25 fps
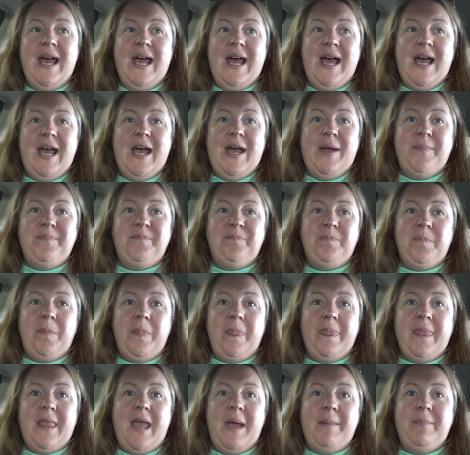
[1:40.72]
And
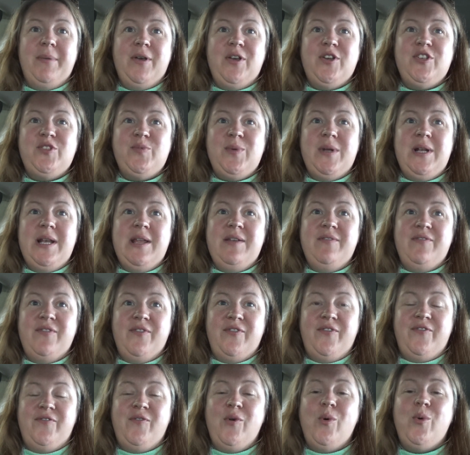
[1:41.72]
because we live
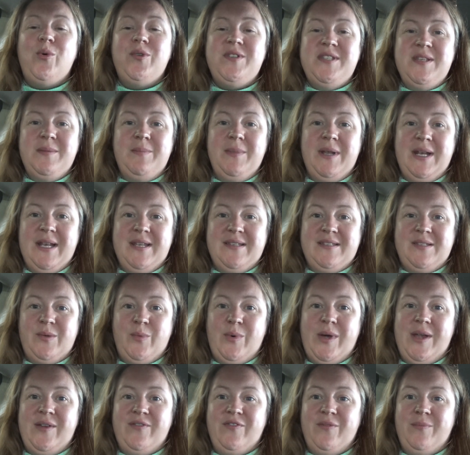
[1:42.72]
40 minutes
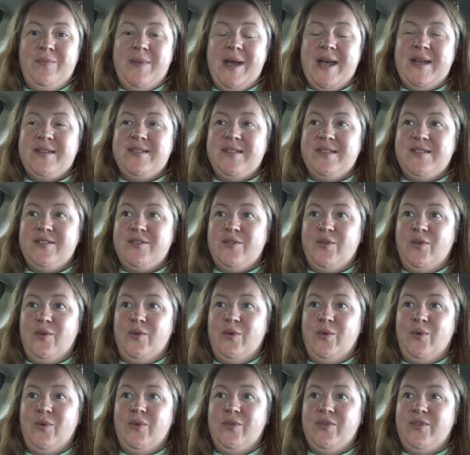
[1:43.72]
away from Max's
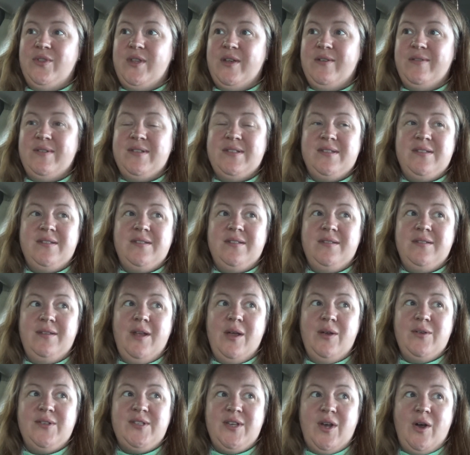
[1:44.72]
school, there is
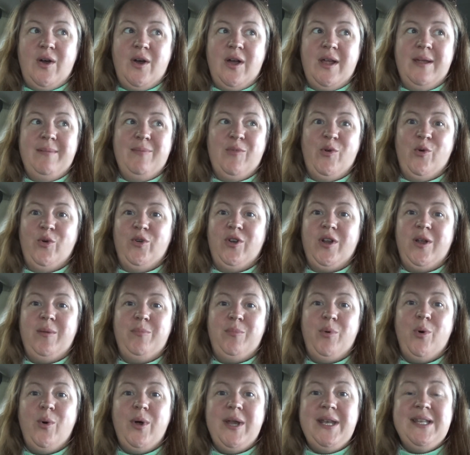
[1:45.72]
no time or no
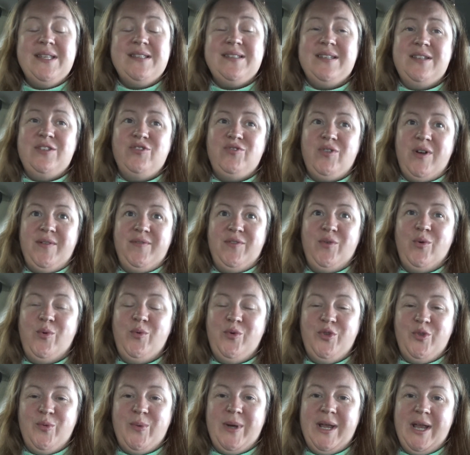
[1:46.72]
point in driving
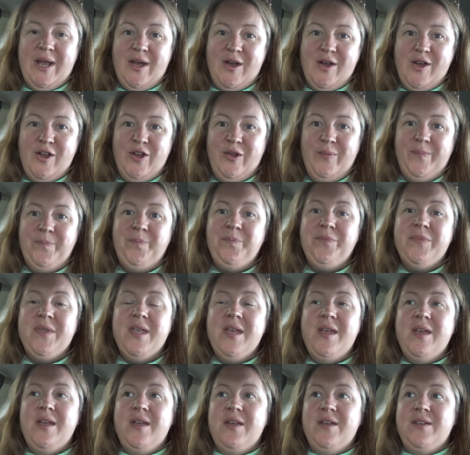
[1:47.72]
all the way home.
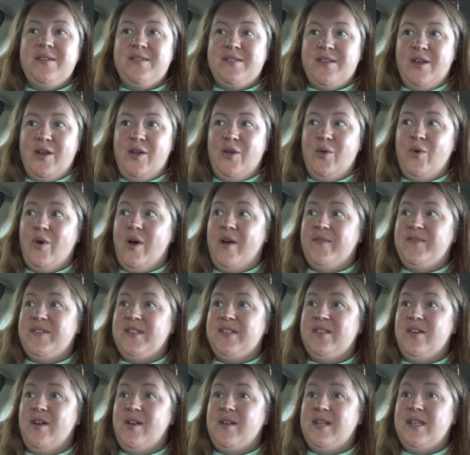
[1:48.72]
So I've
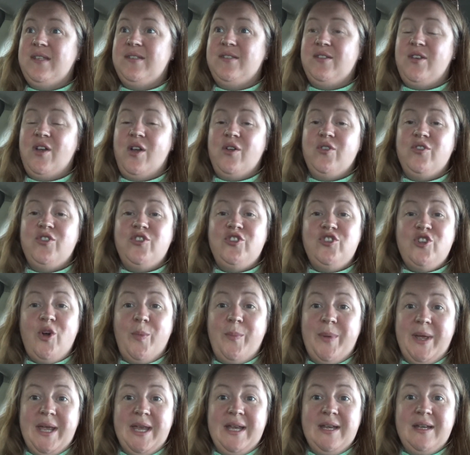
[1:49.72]
decided to go
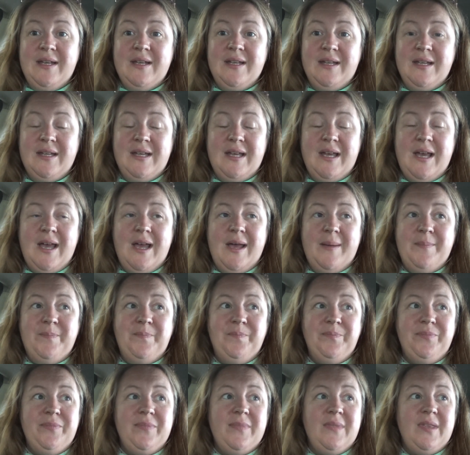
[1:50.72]
shopping
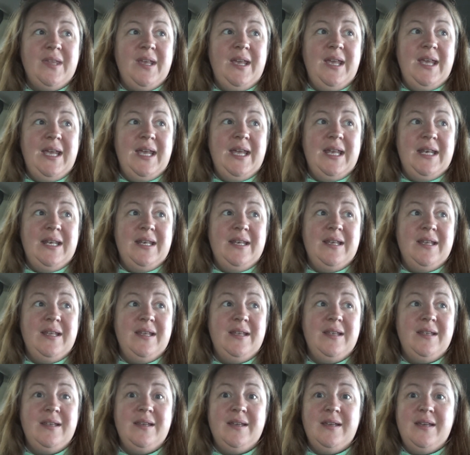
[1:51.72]
in
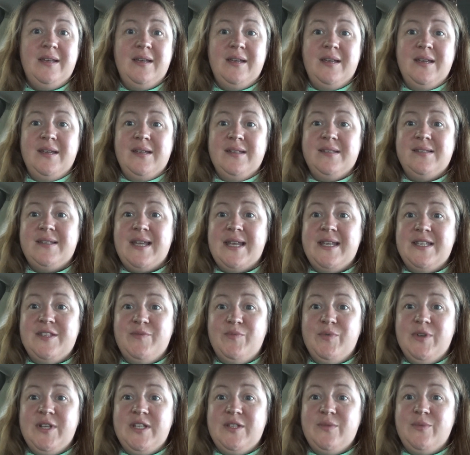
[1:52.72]

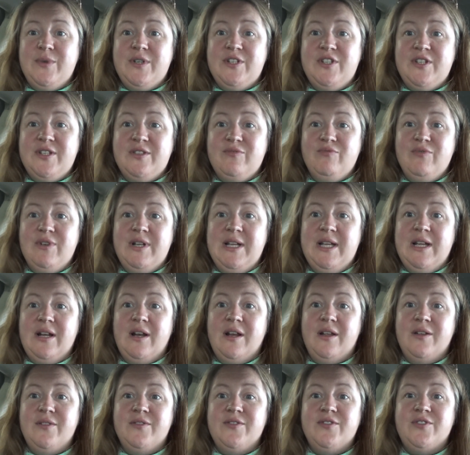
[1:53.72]
Sainsbury's, which is really
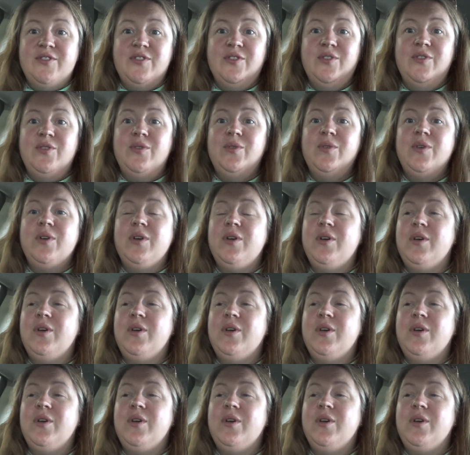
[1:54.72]
close to